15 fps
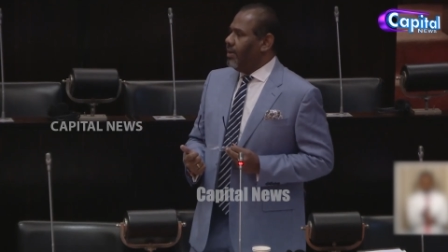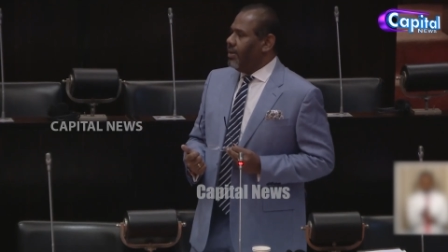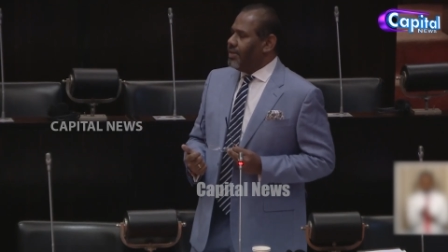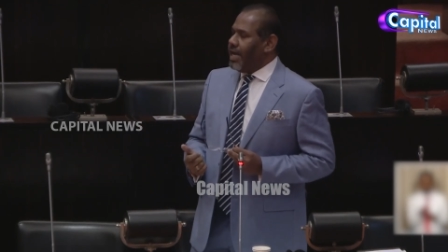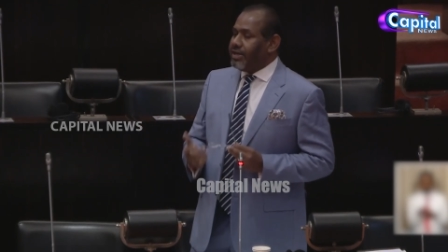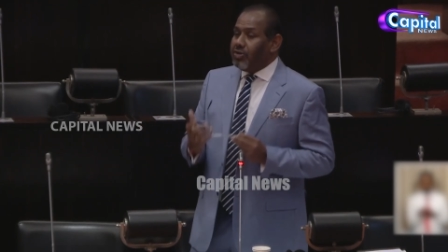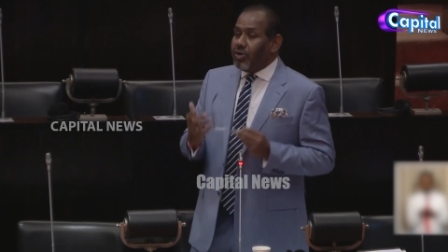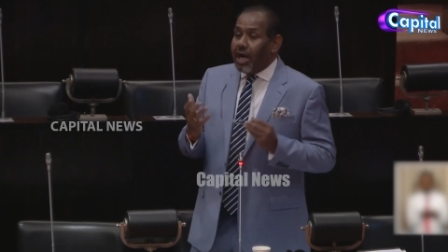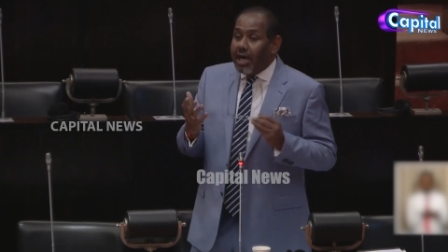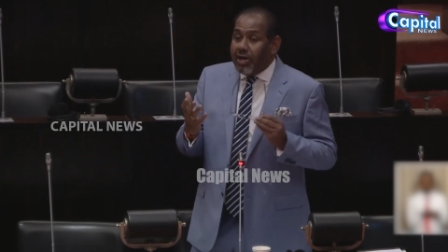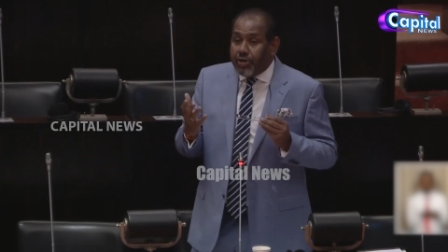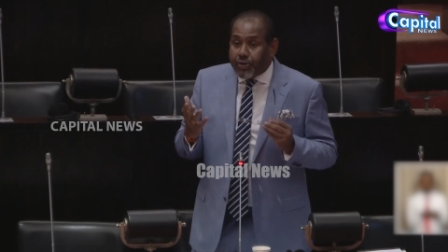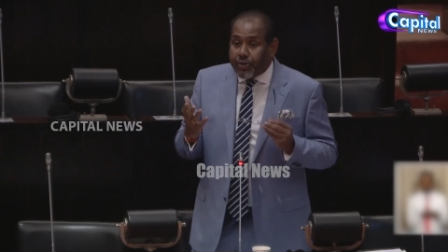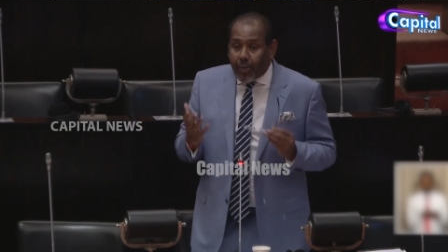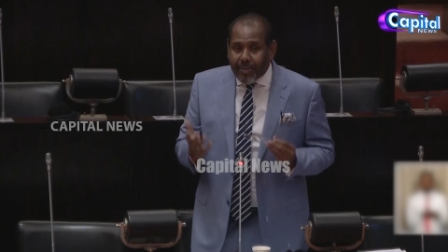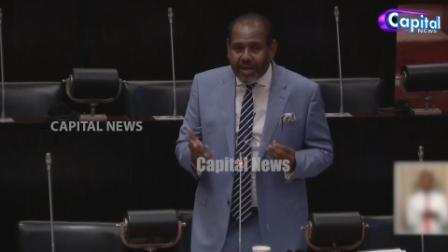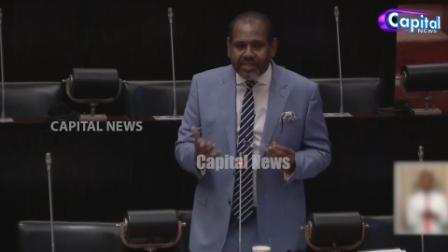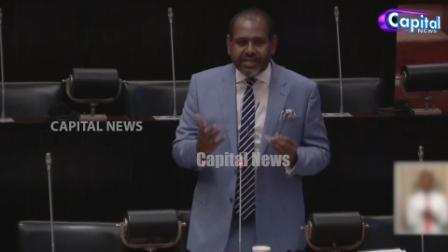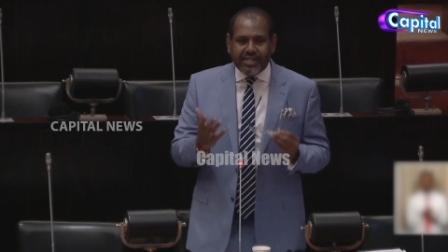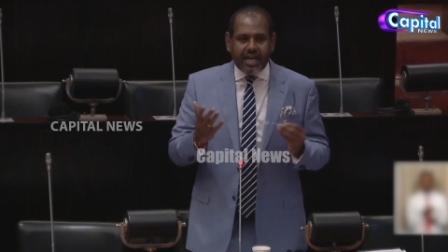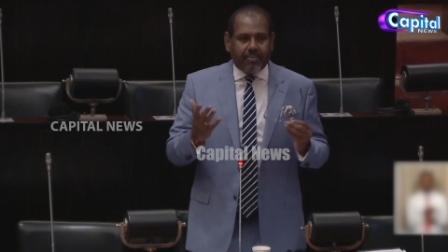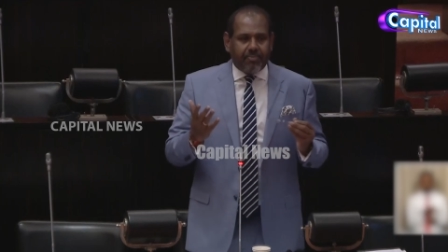that a
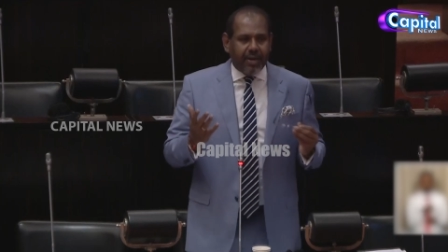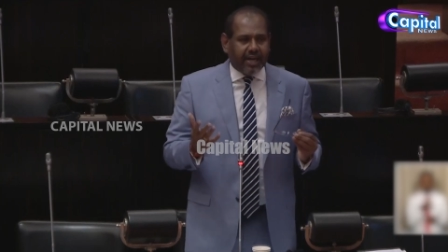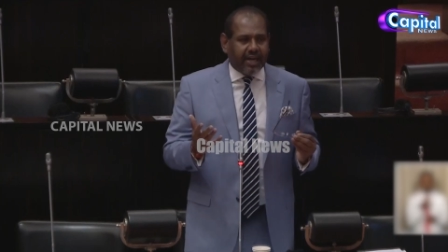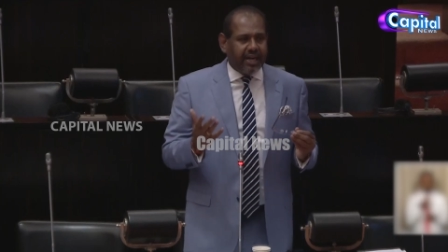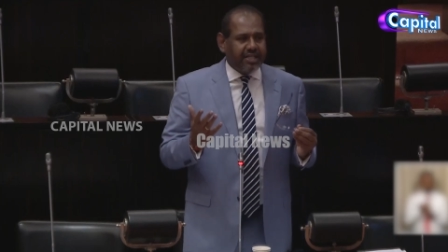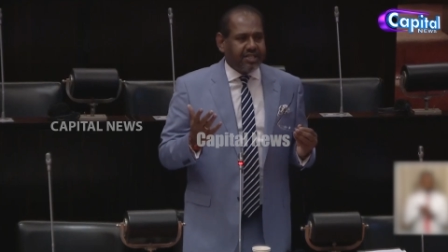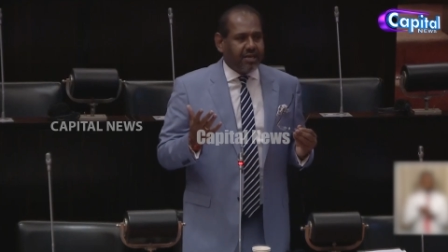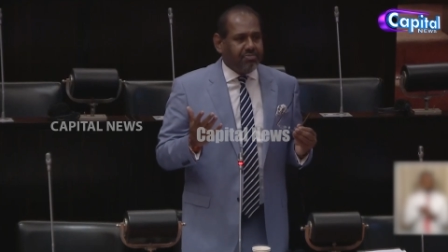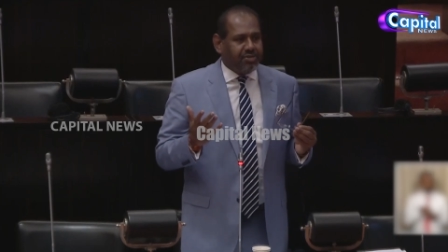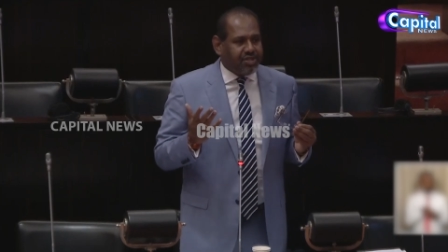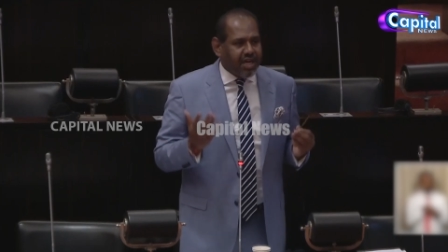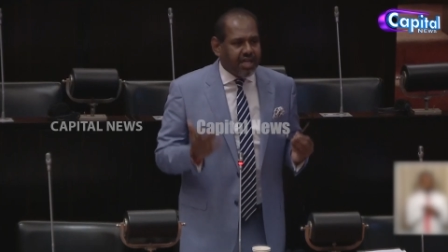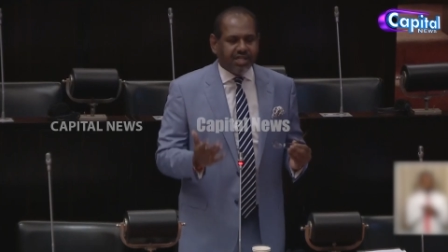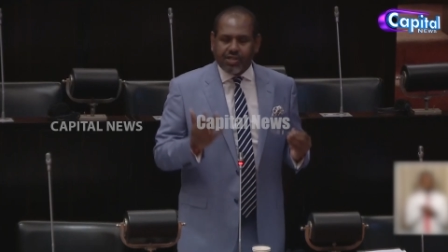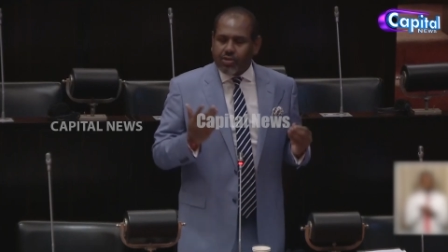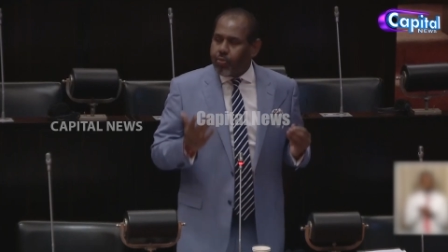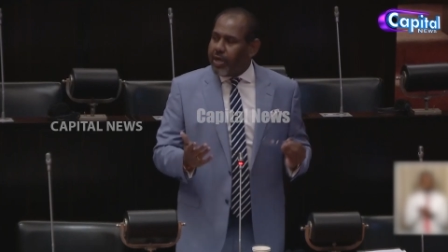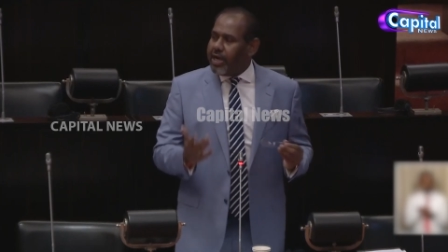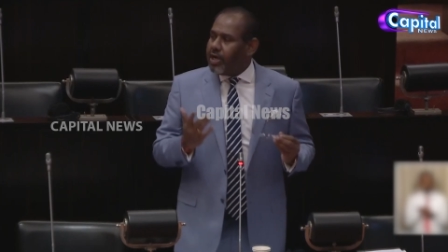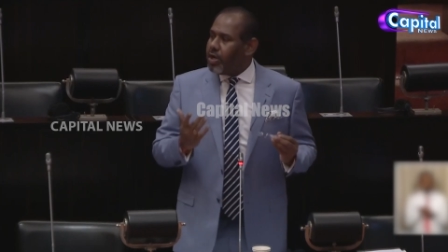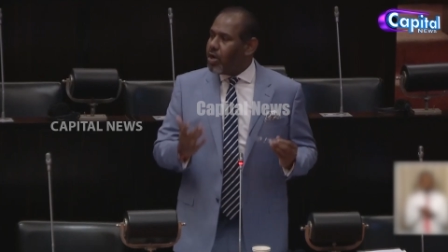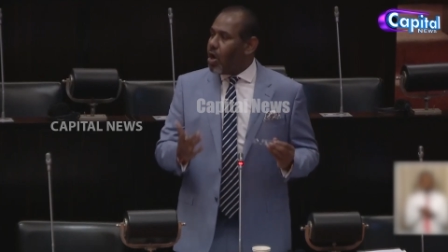domestic mechanism just
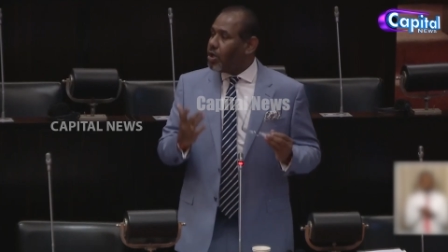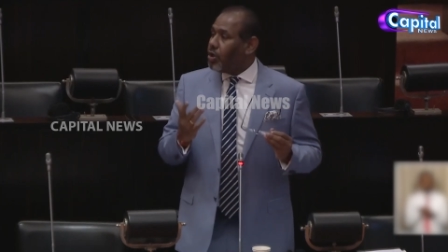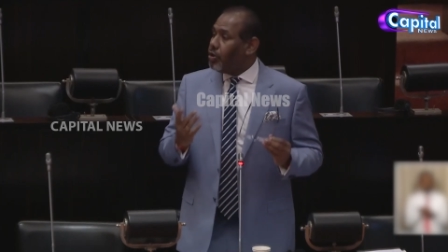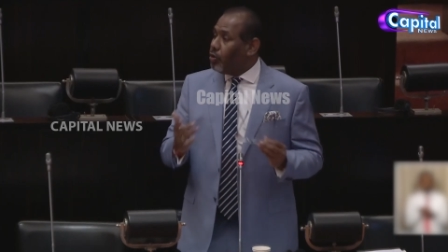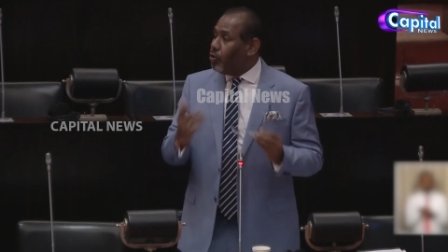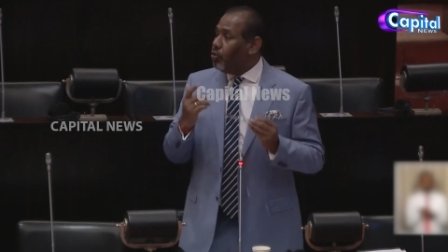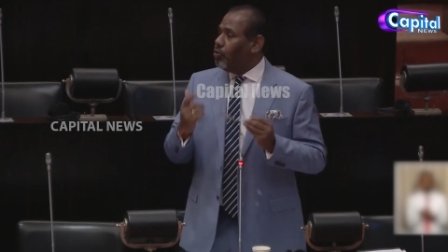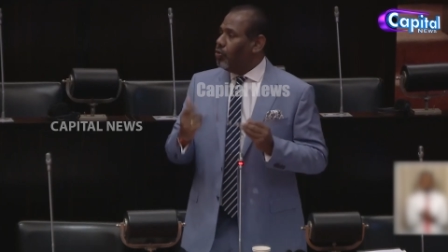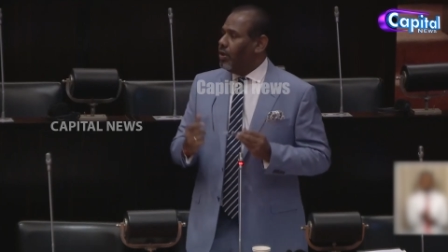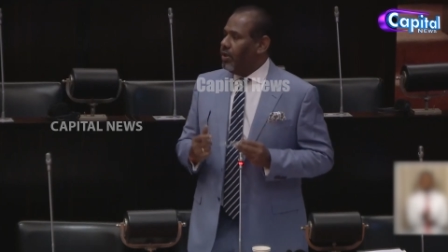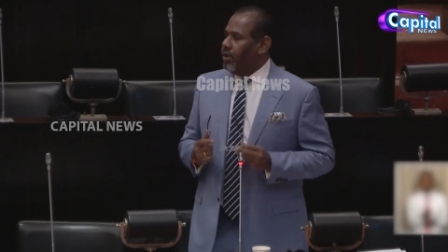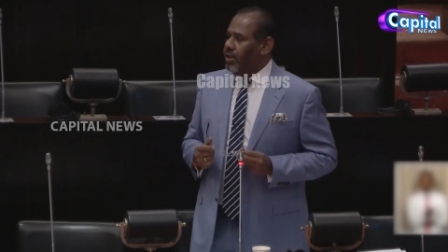will not do.